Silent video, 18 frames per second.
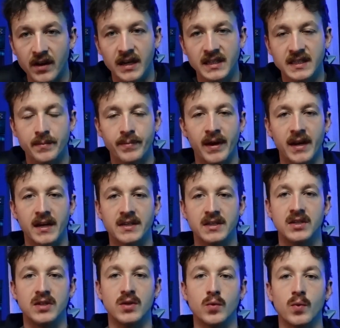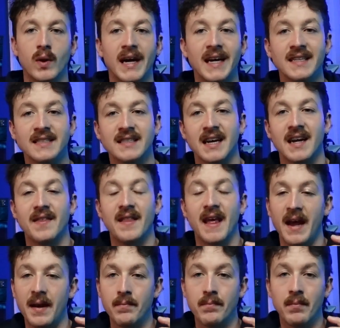is it better to do weights and
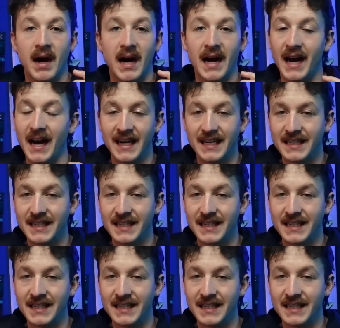then my high